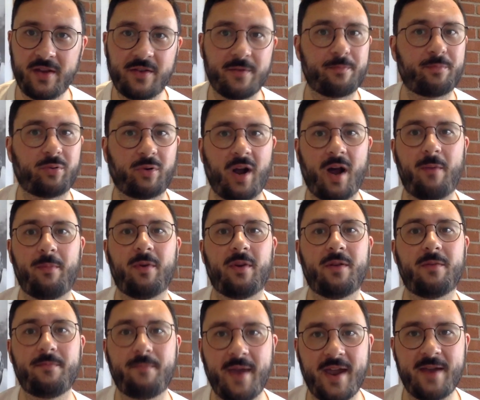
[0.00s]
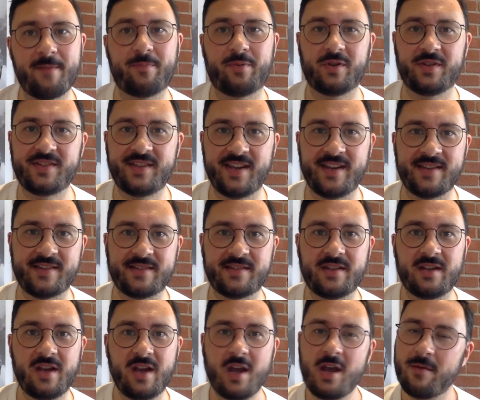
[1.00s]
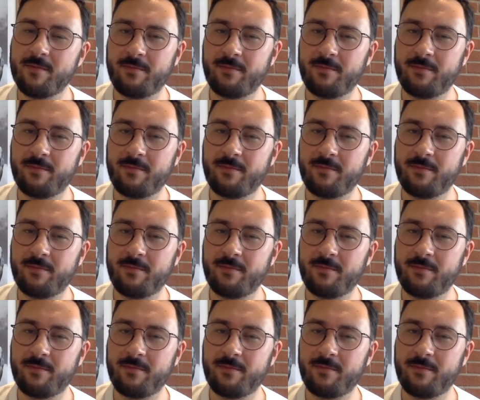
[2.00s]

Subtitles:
the problem may persist.